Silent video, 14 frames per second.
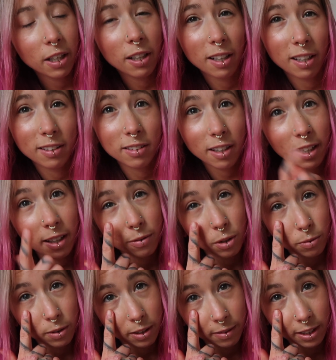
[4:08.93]
and I have
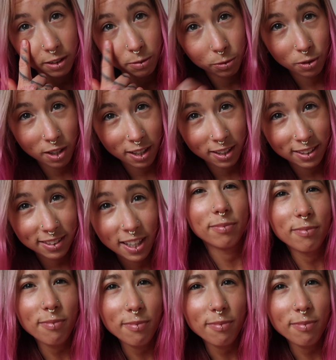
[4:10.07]
got really small eyes.